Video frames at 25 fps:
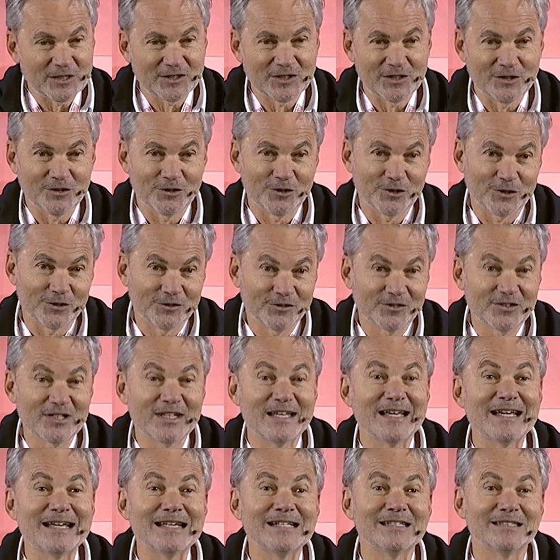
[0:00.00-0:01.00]
in their
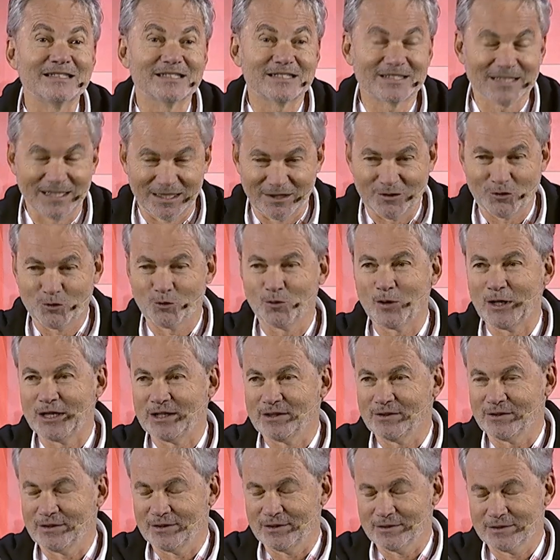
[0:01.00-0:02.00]
teens and
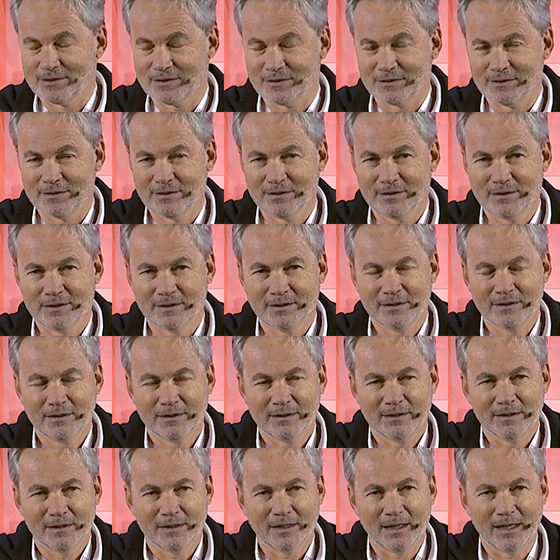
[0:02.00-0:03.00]
20s.
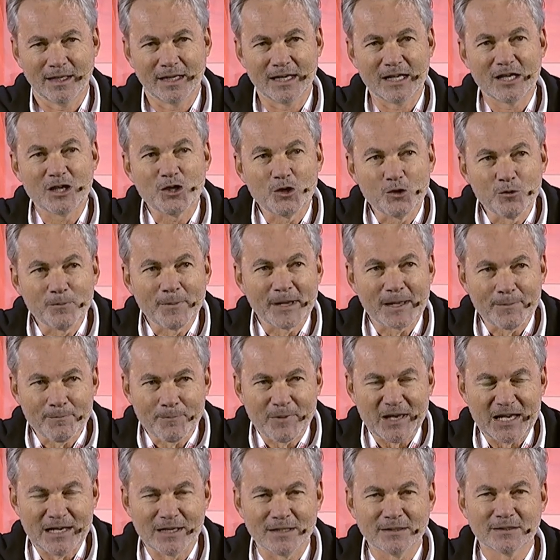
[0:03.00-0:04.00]
And human
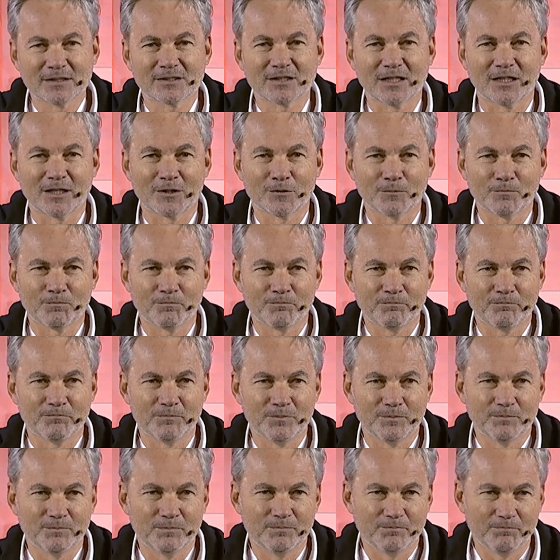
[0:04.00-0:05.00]
beings are
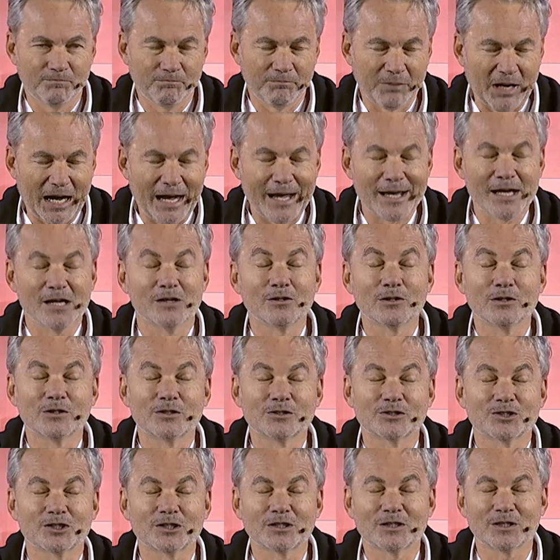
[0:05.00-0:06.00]

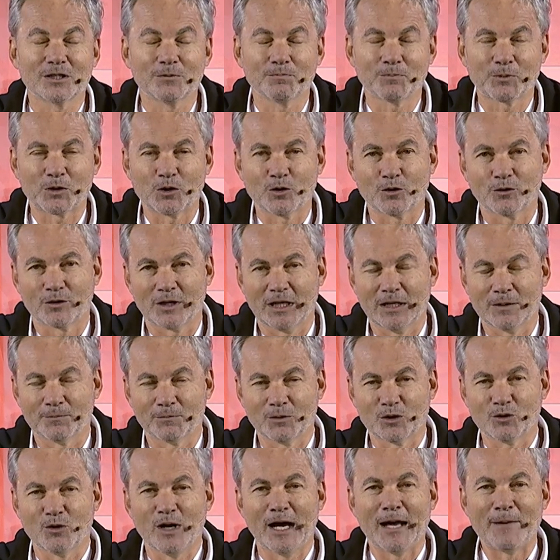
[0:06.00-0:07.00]
biologically programmed
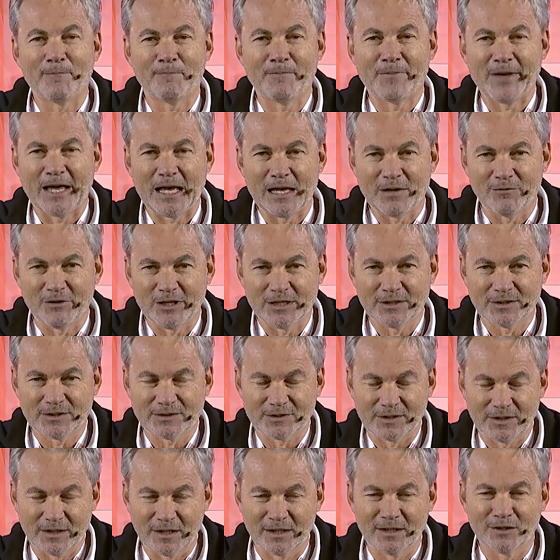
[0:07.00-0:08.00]
to have babies
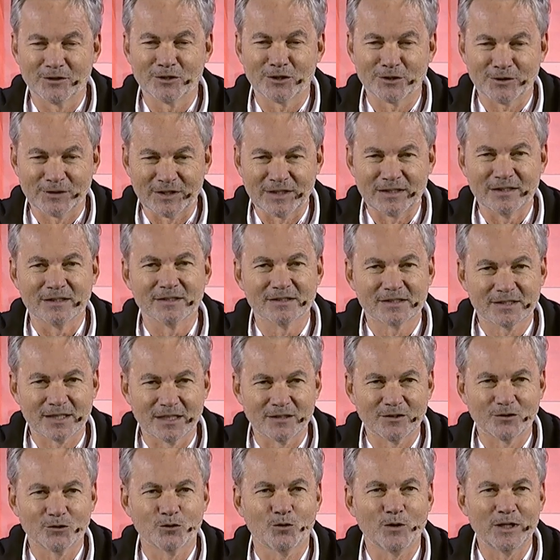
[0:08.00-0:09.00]
in their teens
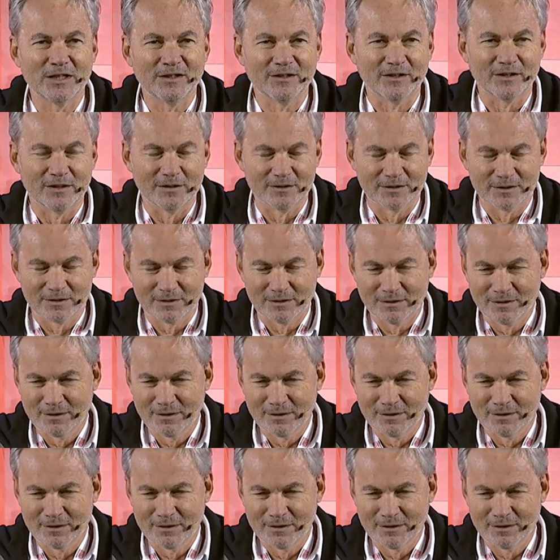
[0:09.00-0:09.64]
and 20s.